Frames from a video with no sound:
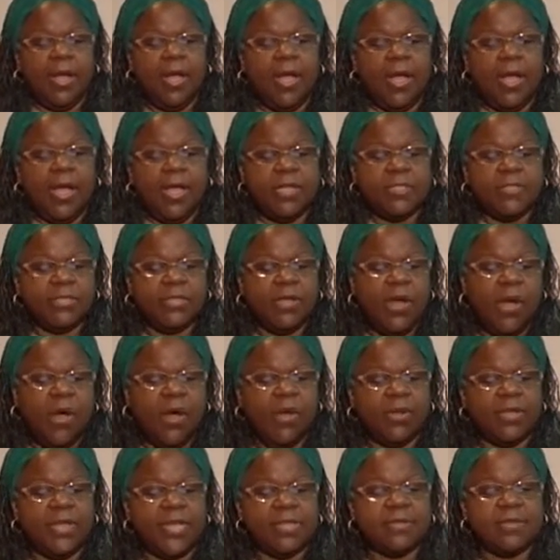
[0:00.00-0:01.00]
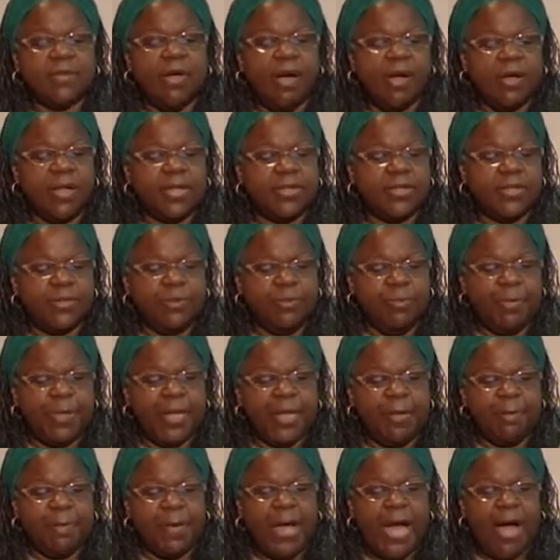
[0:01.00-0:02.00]
So let's talk a little
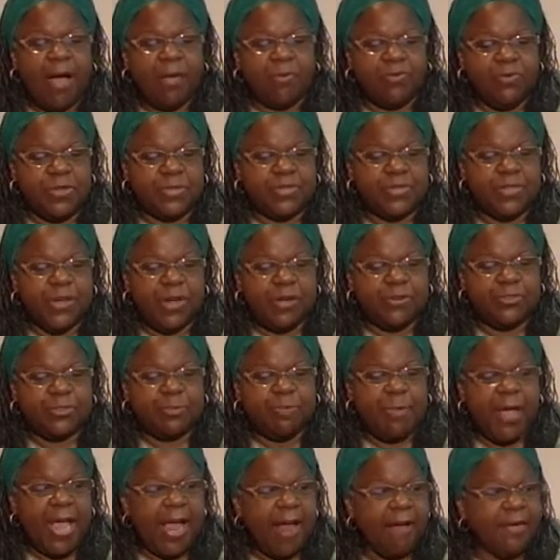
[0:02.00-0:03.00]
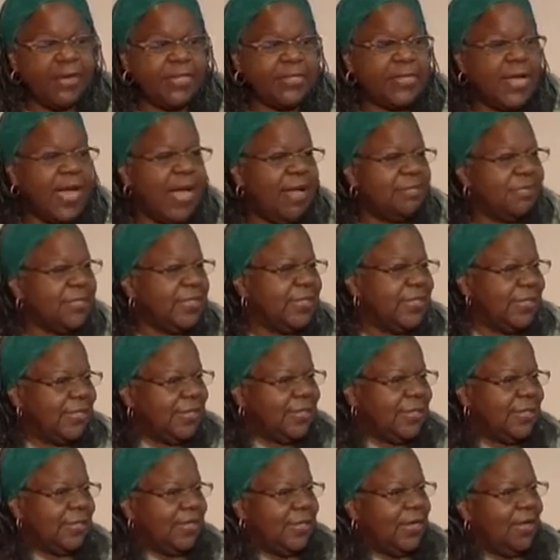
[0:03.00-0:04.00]
bit about research paradigms. And
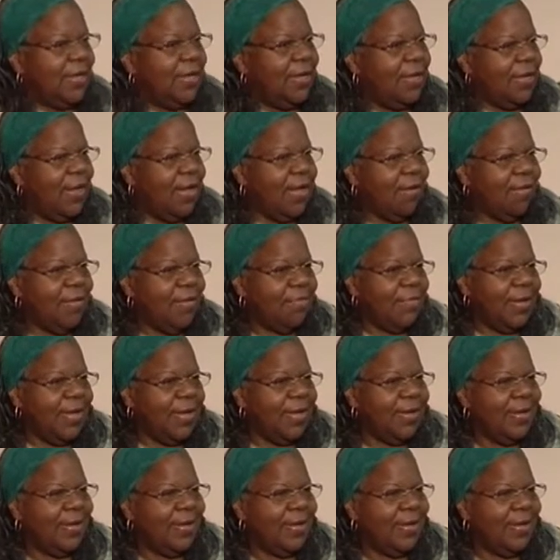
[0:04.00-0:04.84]
how am I?